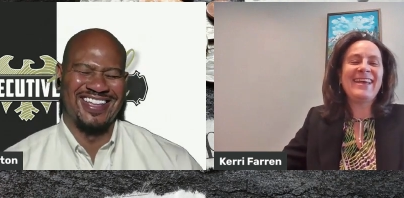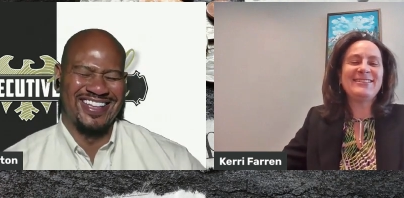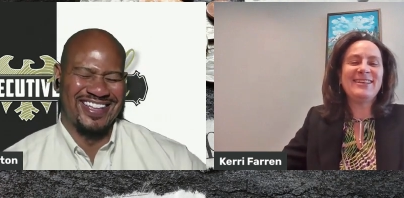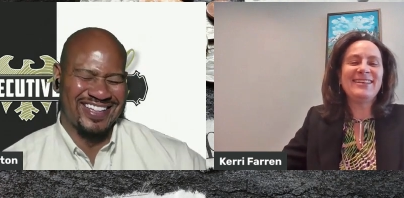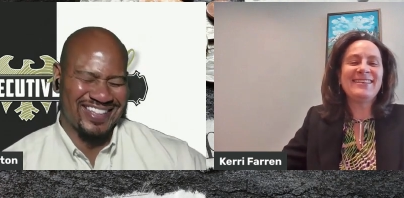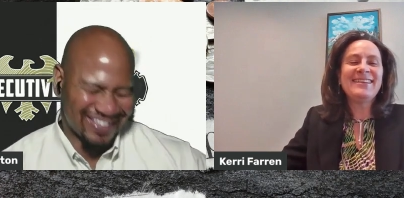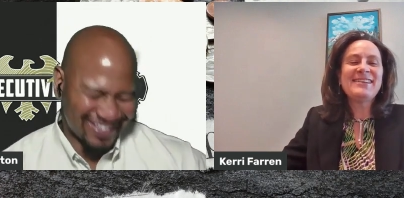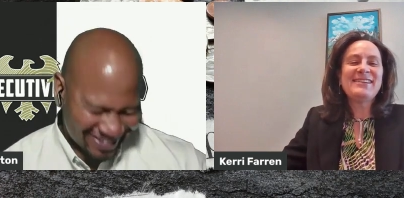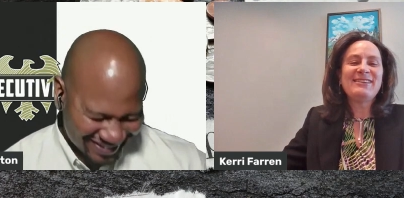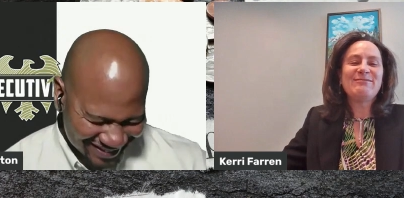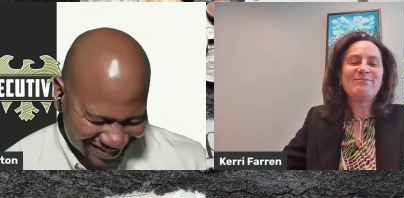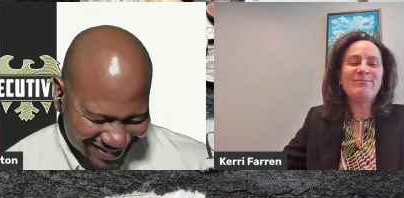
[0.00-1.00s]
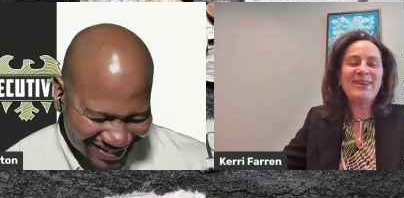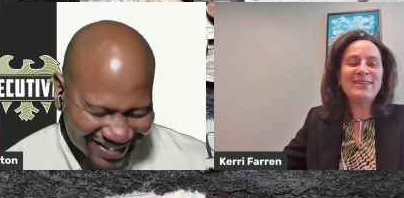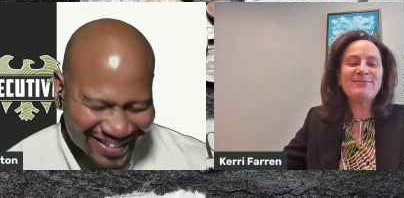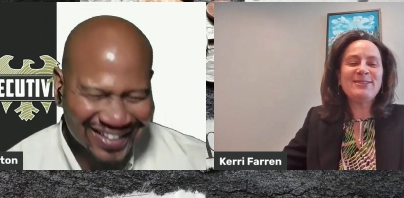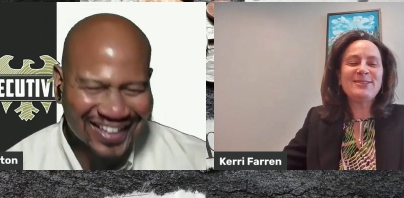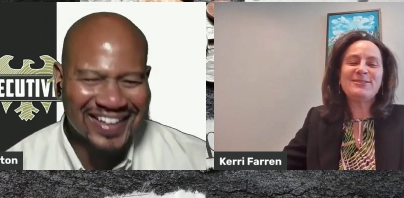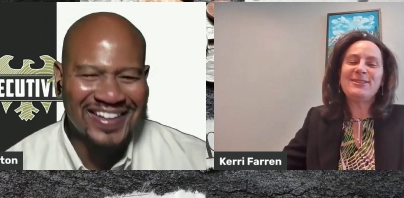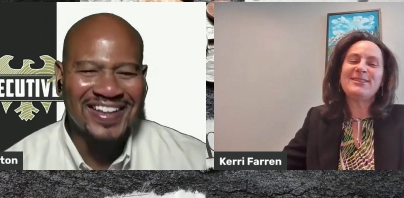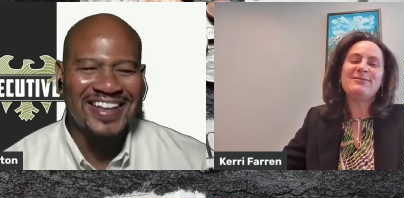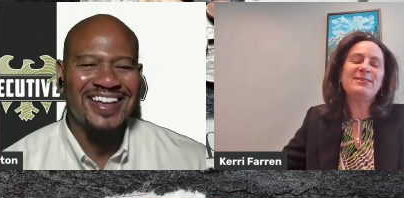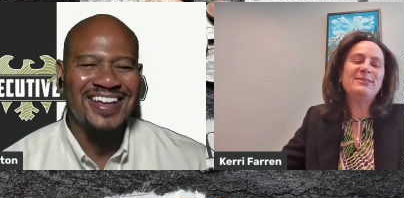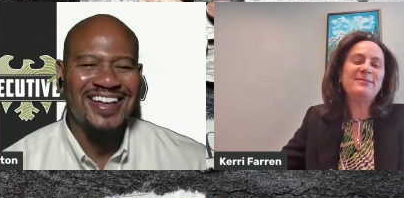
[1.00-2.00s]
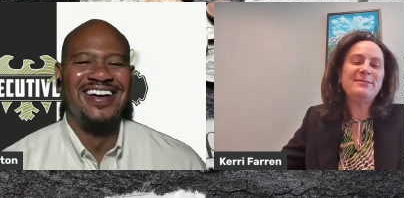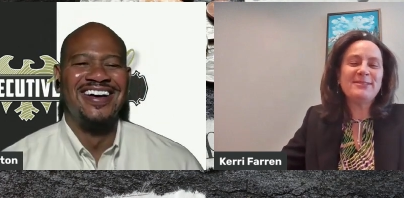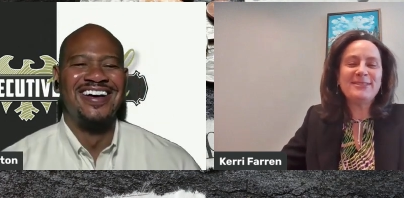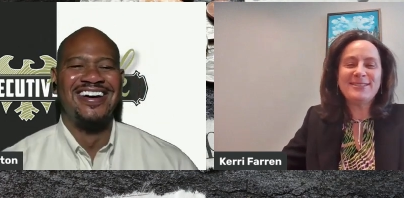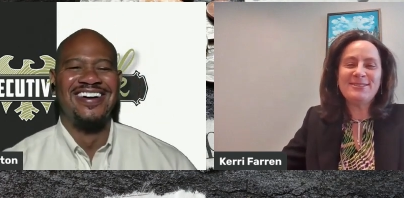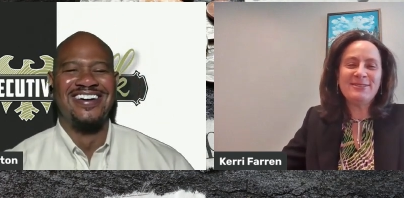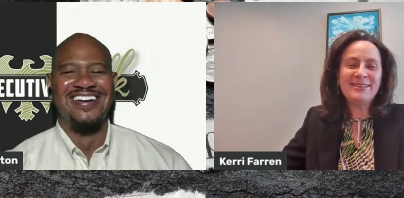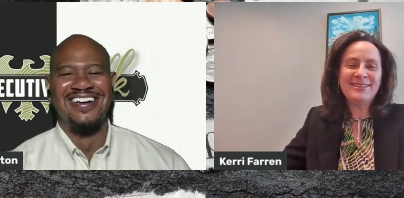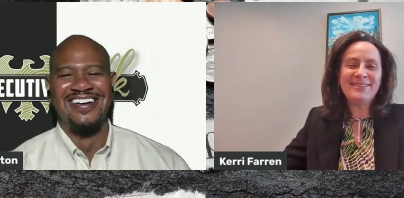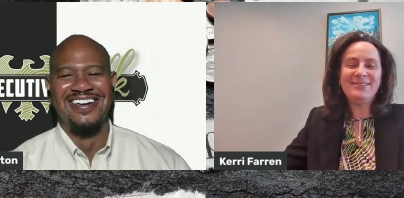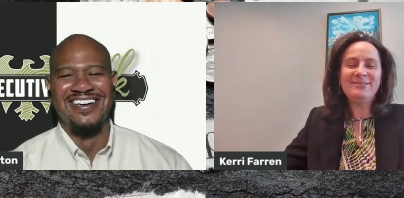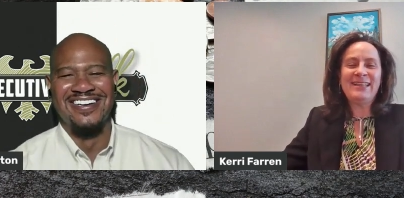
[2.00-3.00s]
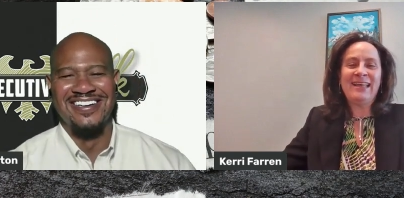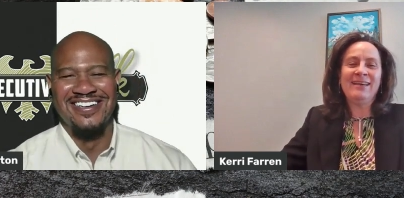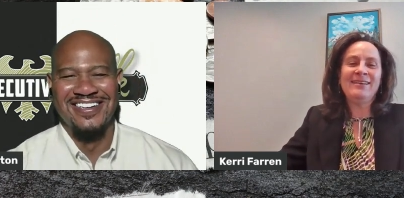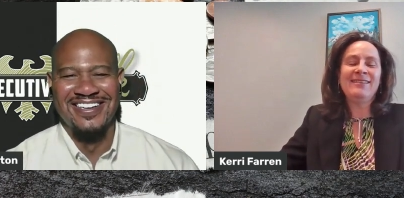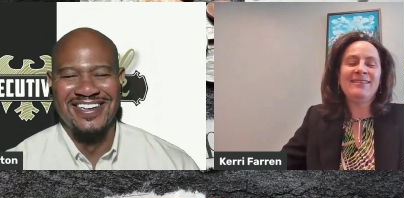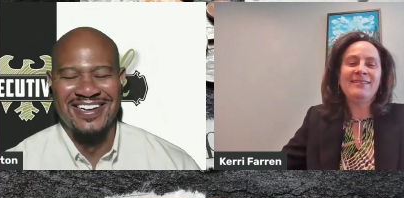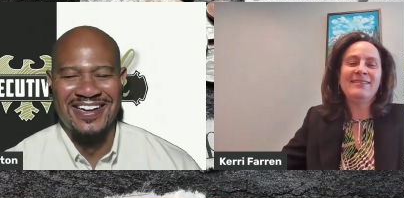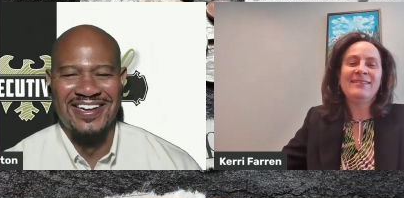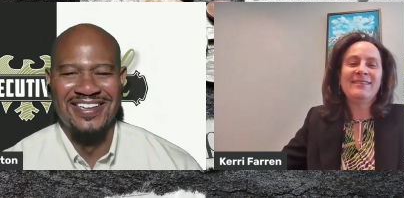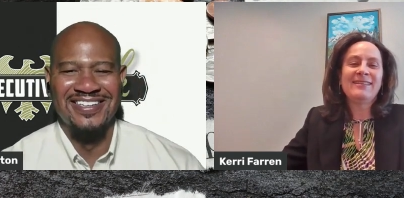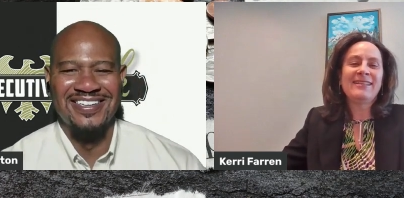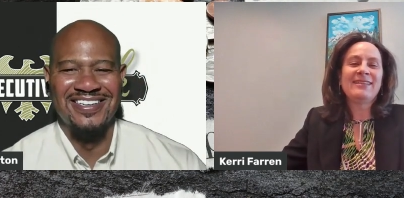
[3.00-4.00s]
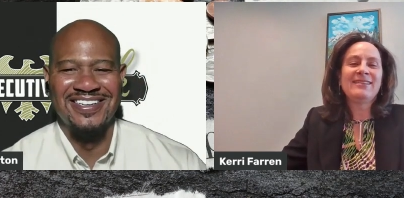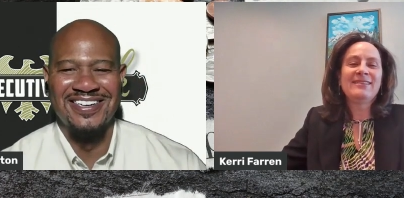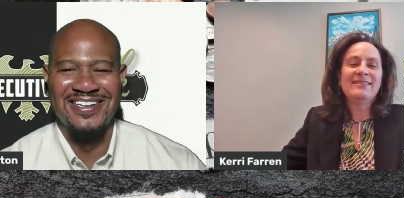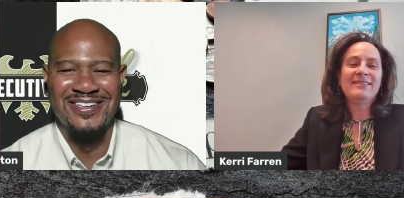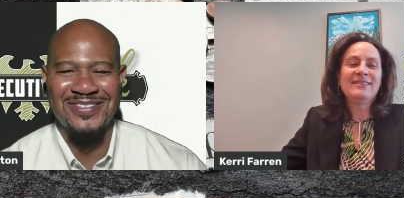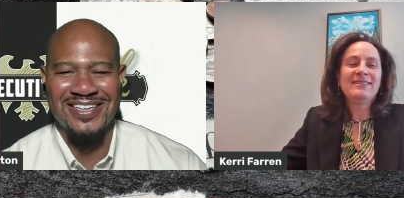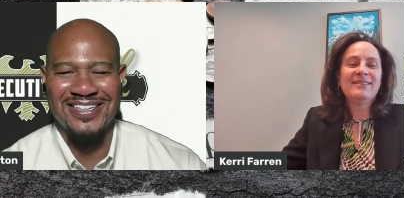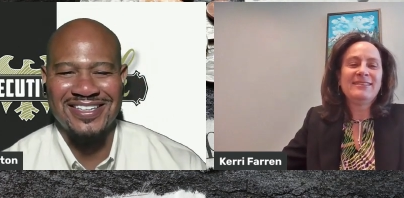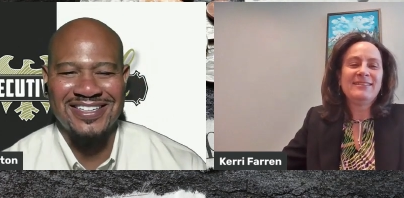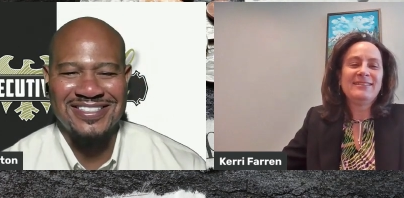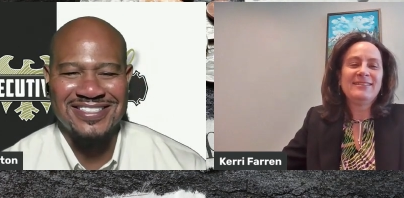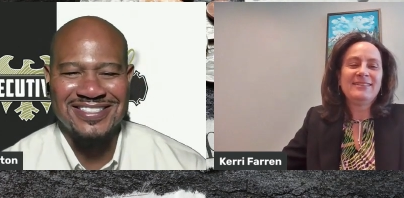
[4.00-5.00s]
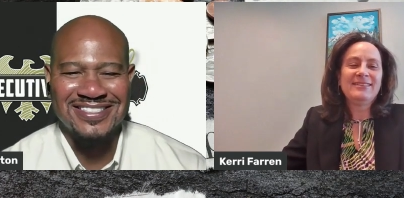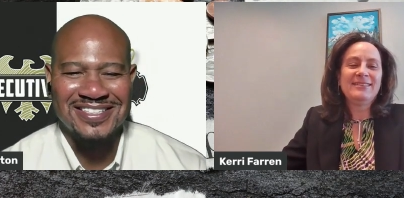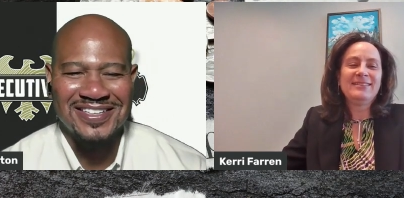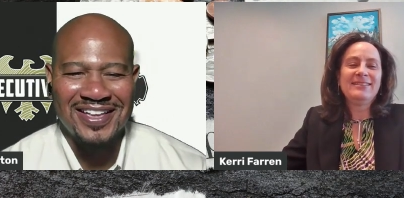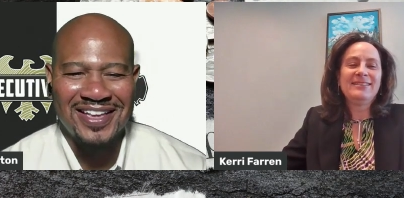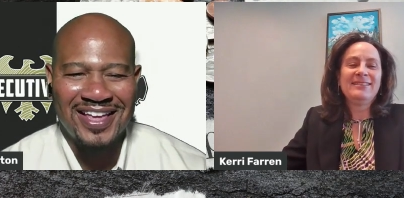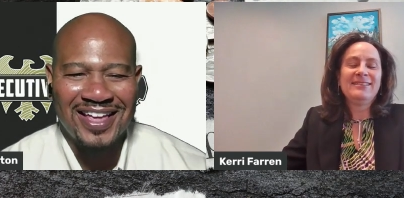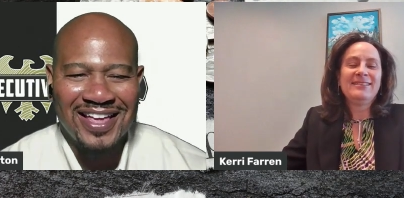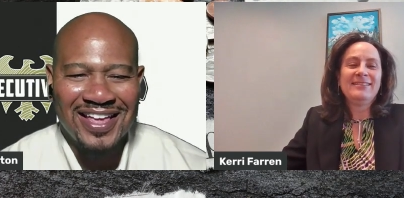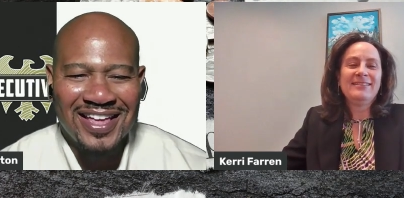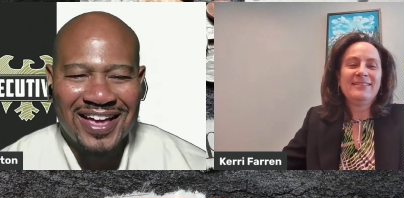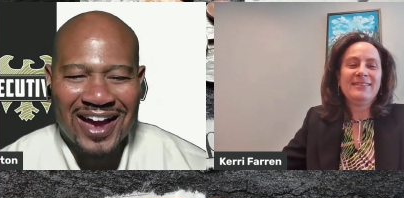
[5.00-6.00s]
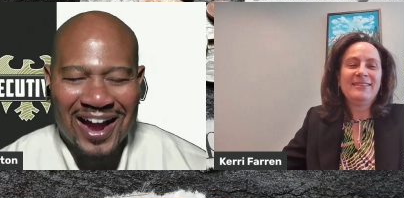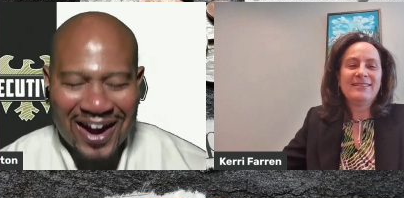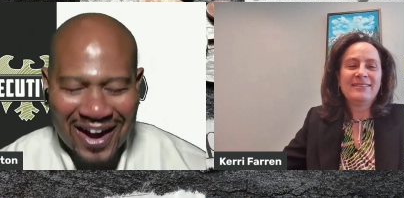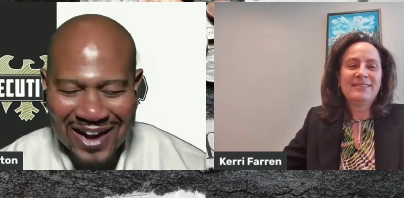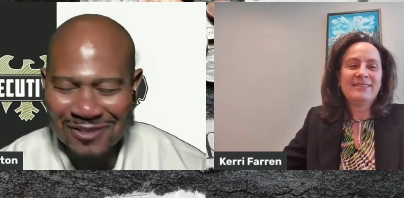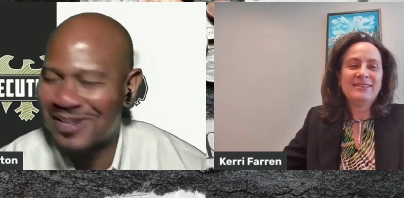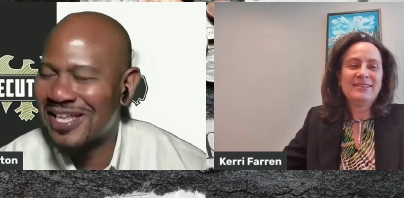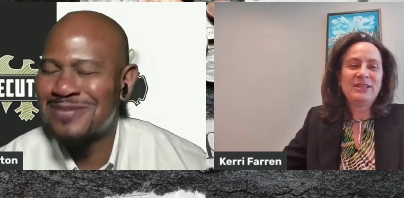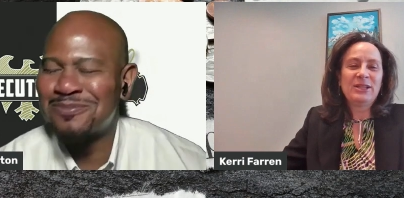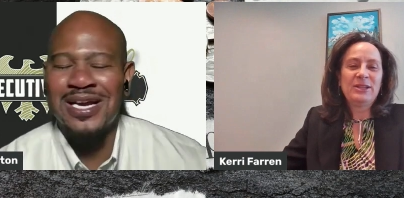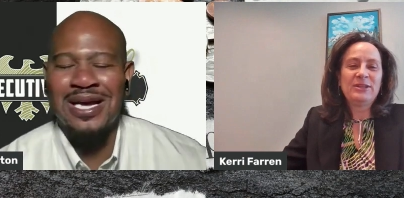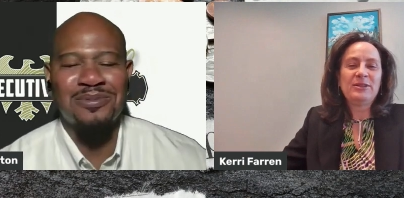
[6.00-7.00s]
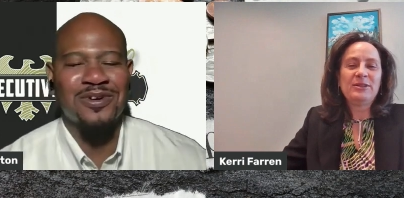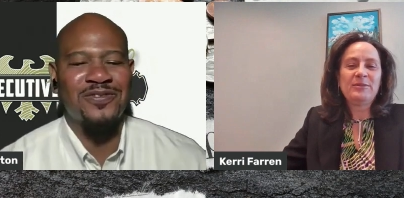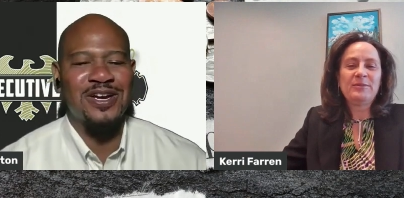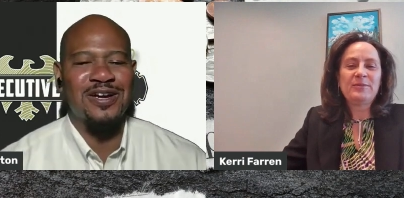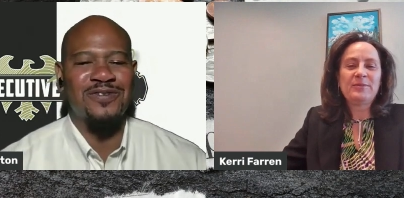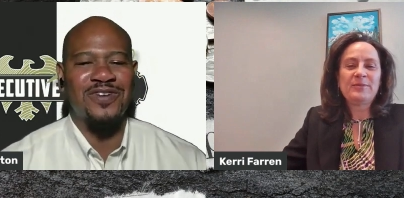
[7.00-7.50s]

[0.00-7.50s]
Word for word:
Speaker 1: That's much more stressful. People just don't want to do that.
Speaker 2: Oh my goodness. All right. Well, let's bring up a very